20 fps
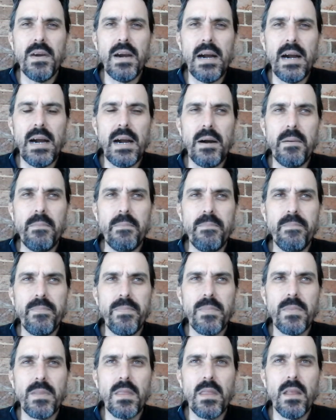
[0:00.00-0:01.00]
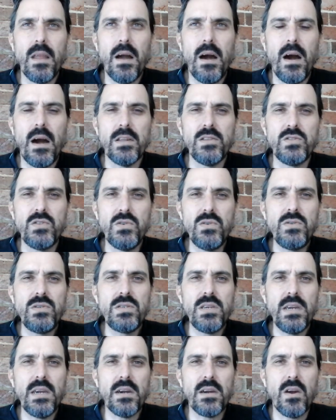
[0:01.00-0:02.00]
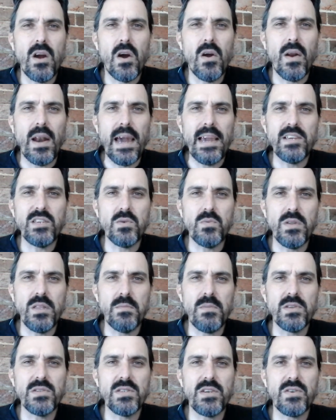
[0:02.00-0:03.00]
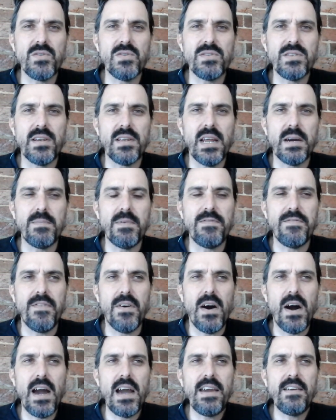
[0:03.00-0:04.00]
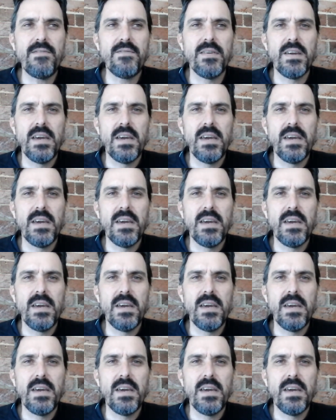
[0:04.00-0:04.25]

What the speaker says: I do see a correlation with the Monte Cristo No. 5,